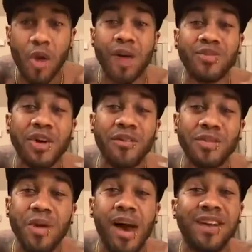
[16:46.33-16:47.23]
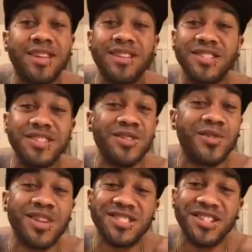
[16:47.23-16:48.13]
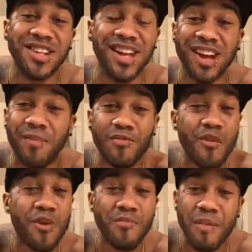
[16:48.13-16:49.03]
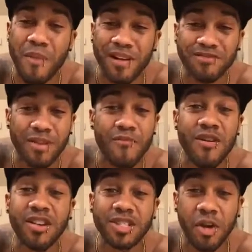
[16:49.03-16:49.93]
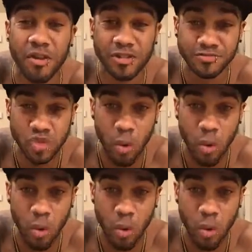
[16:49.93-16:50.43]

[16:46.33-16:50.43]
I'm sorry, man. I didn't see your question again. I've been running my mouth. I'm very sorry.